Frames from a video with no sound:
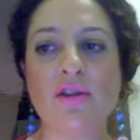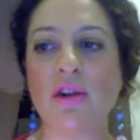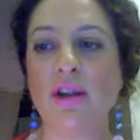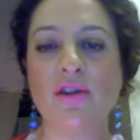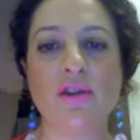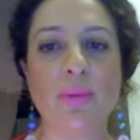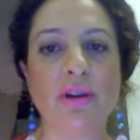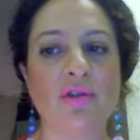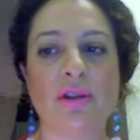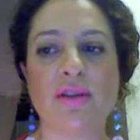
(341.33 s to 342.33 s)
changes
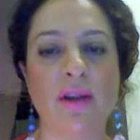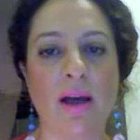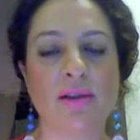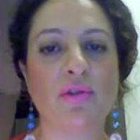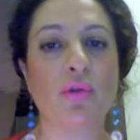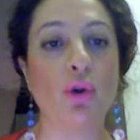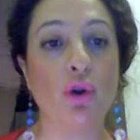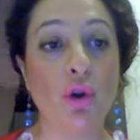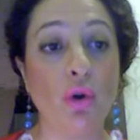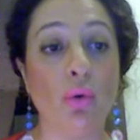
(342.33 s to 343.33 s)
Pinterest does for
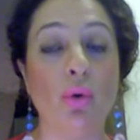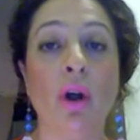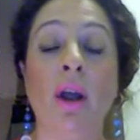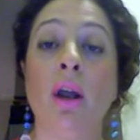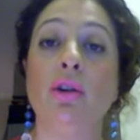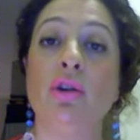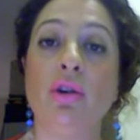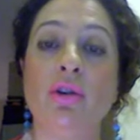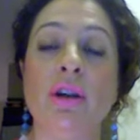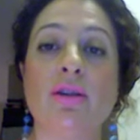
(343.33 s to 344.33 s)
you,
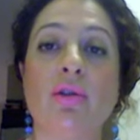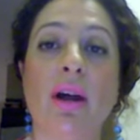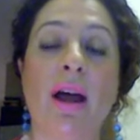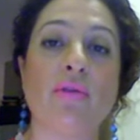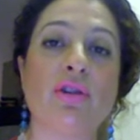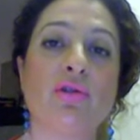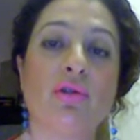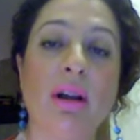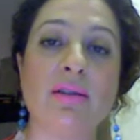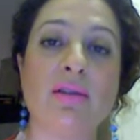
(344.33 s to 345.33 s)
you need to have a
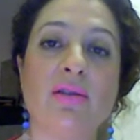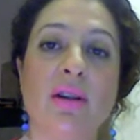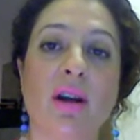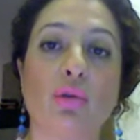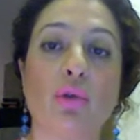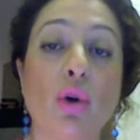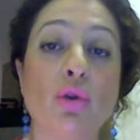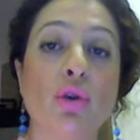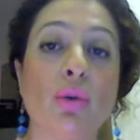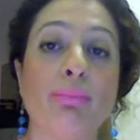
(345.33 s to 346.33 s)
strategy and grow
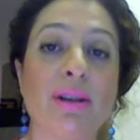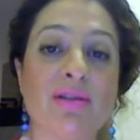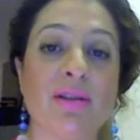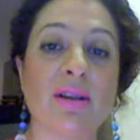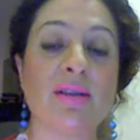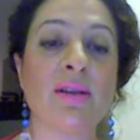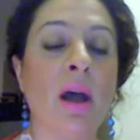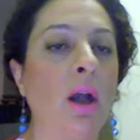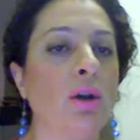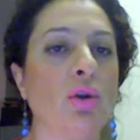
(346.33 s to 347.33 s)
your business
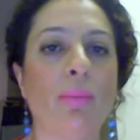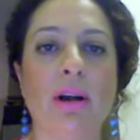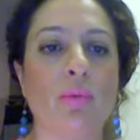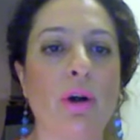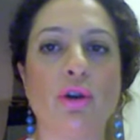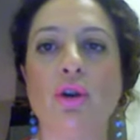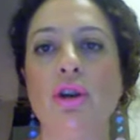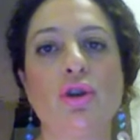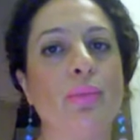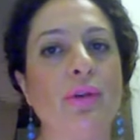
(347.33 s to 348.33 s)
no matter what. You
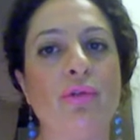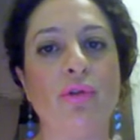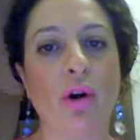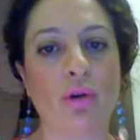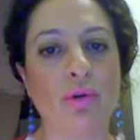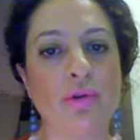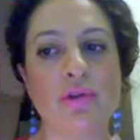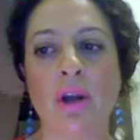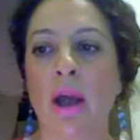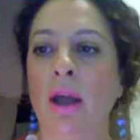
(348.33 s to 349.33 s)
need to be
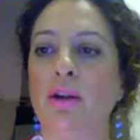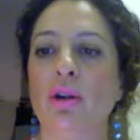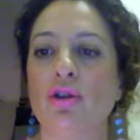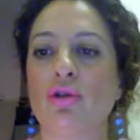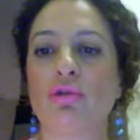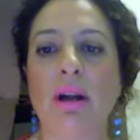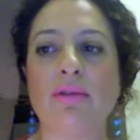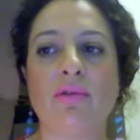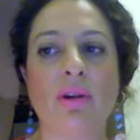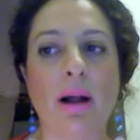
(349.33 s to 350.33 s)
focused. You need to
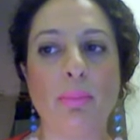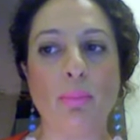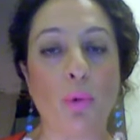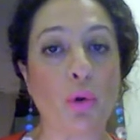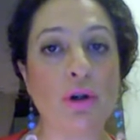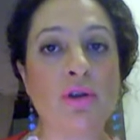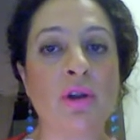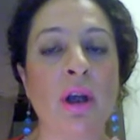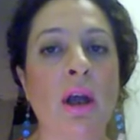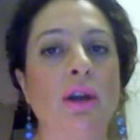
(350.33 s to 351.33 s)
create the right
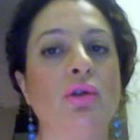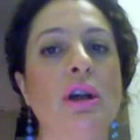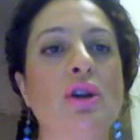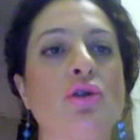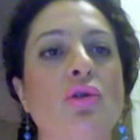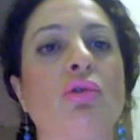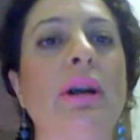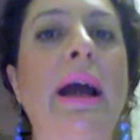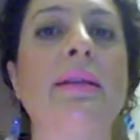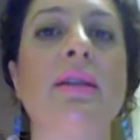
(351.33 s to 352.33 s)
boards. You need to
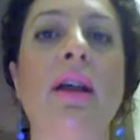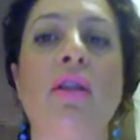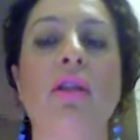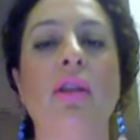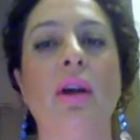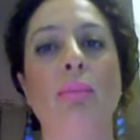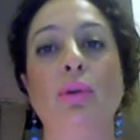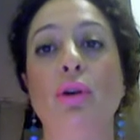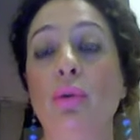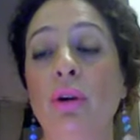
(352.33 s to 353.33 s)
create the
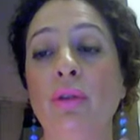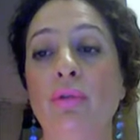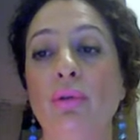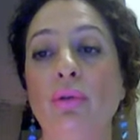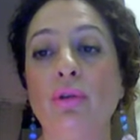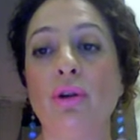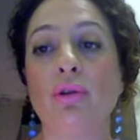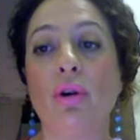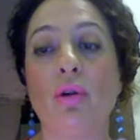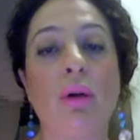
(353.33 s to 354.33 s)
beautiful,
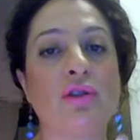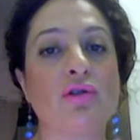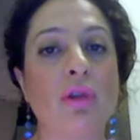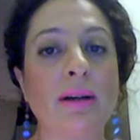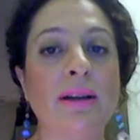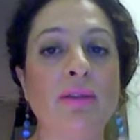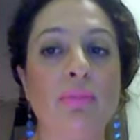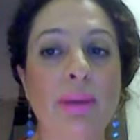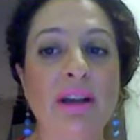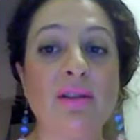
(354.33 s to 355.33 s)

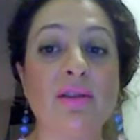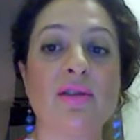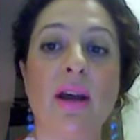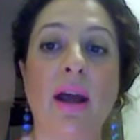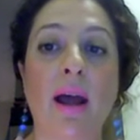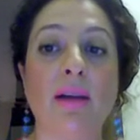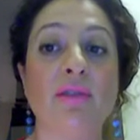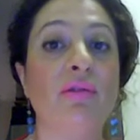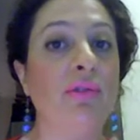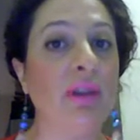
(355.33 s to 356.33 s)
attractive pins and
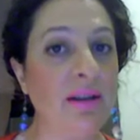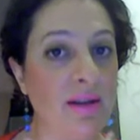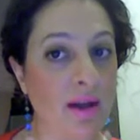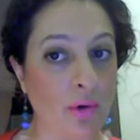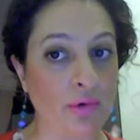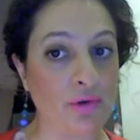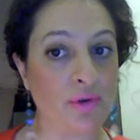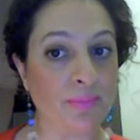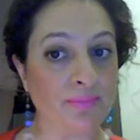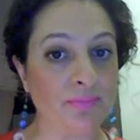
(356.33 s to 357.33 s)

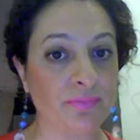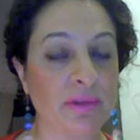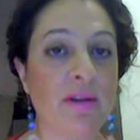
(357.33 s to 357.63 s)
videos that